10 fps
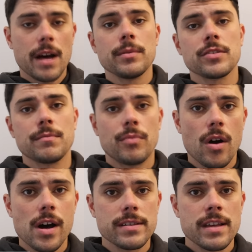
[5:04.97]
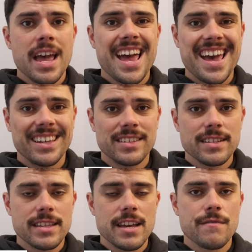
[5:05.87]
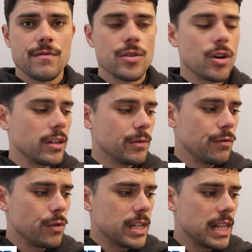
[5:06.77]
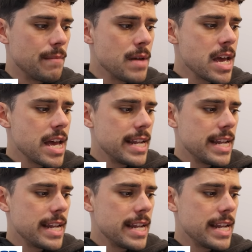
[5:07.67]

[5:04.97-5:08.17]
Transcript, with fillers: A couple of surprise exits there for the Collingwood Footy Club.